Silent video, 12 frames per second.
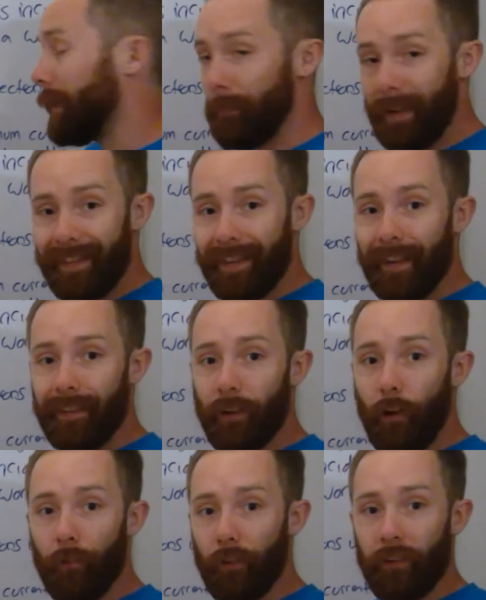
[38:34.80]
emitted,
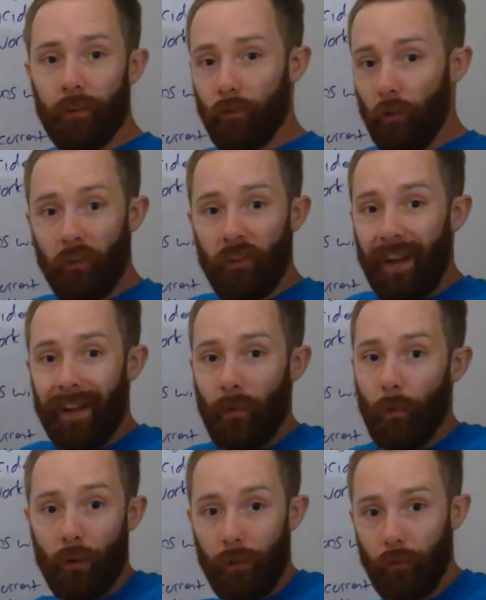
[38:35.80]
obviously just saying
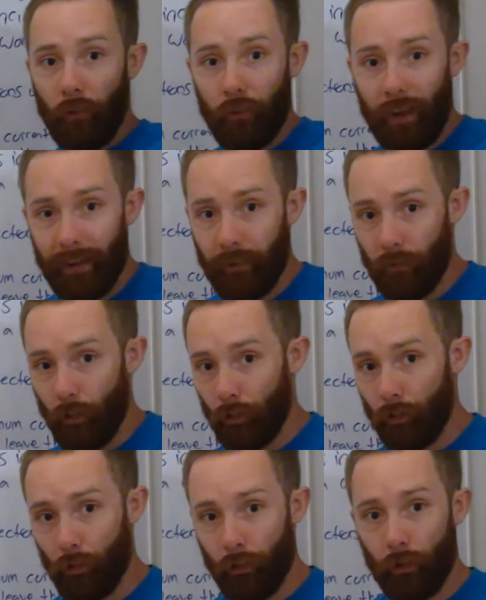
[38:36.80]
what I've just said is
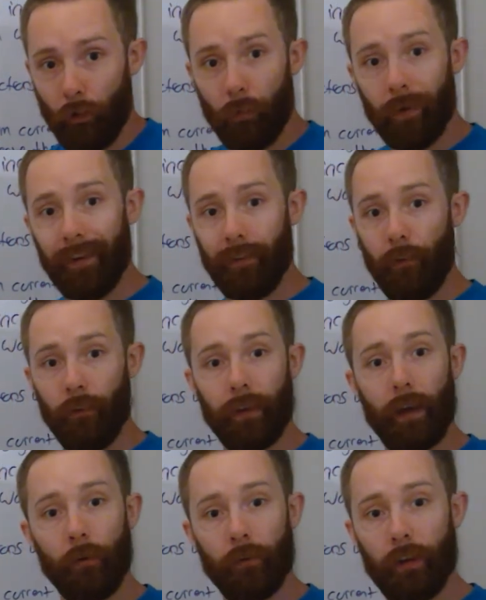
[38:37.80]
not good enough. We need to do the
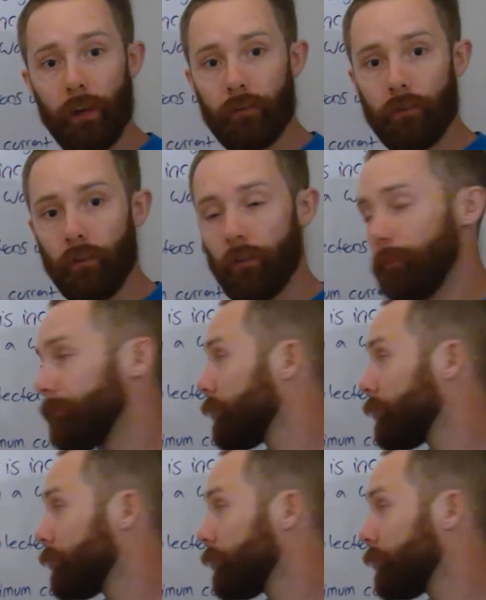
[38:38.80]
calculations.